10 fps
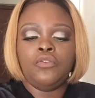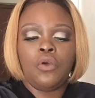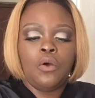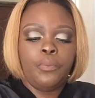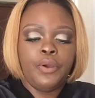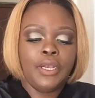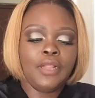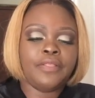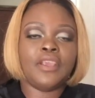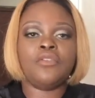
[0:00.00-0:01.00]
So Pretty
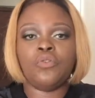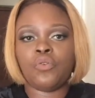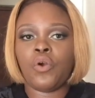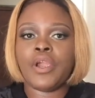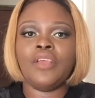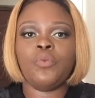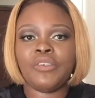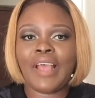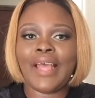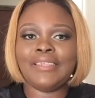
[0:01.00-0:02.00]
Little Thing is notorious,
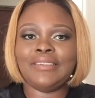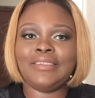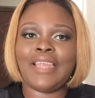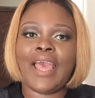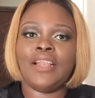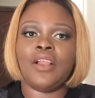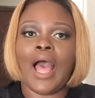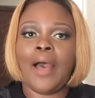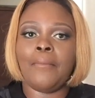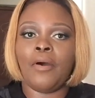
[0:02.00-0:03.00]
which I understand,
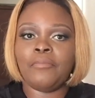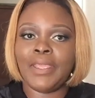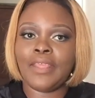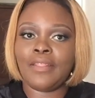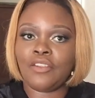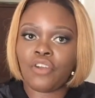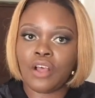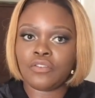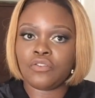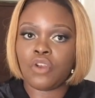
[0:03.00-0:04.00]
of making their
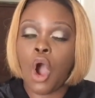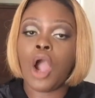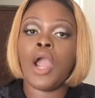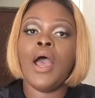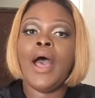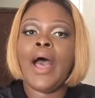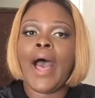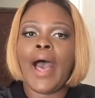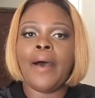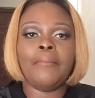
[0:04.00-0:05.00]
trousers long,
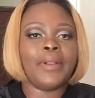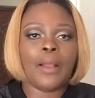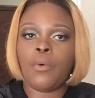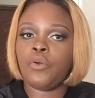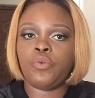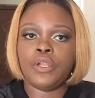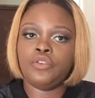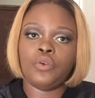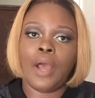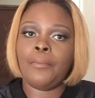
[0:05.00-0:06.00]
but
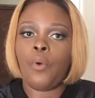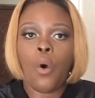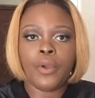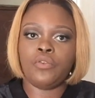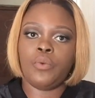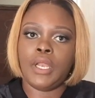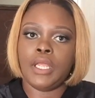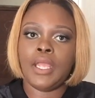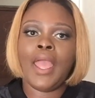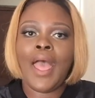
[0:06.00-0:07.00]
I'm always
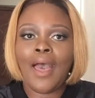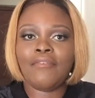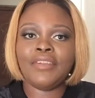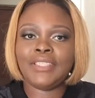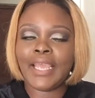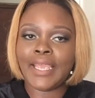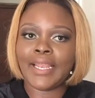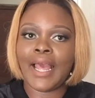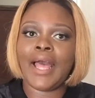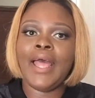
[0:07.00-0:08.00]
willing. Have a
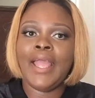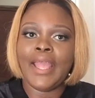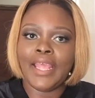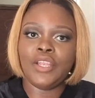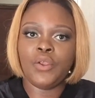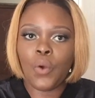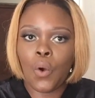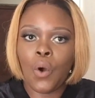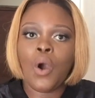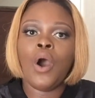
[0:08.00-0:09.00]
tailor in
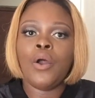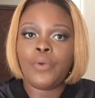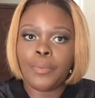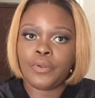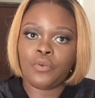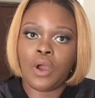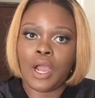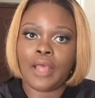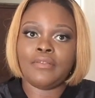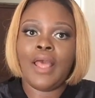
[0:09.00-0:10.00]
your
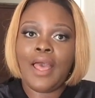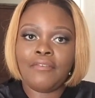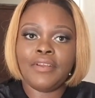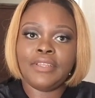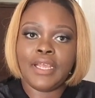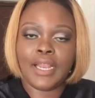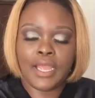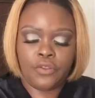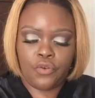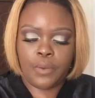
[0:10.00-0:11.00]
repertoire, guys. Have a
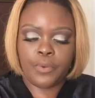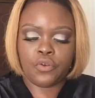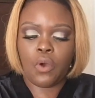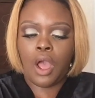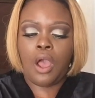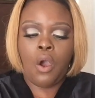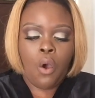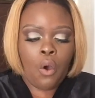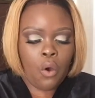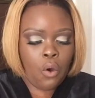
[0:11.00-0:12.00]
tailor in your repertoire.
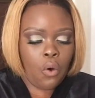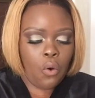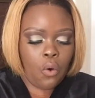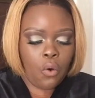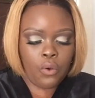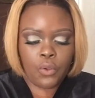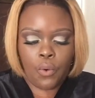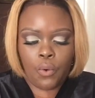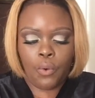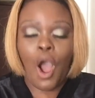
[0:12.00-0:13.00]
Or in
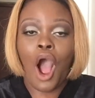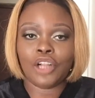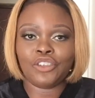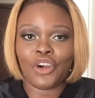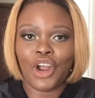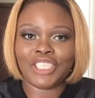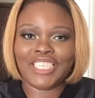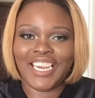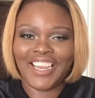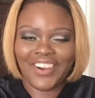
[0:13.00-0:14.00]
your entourage.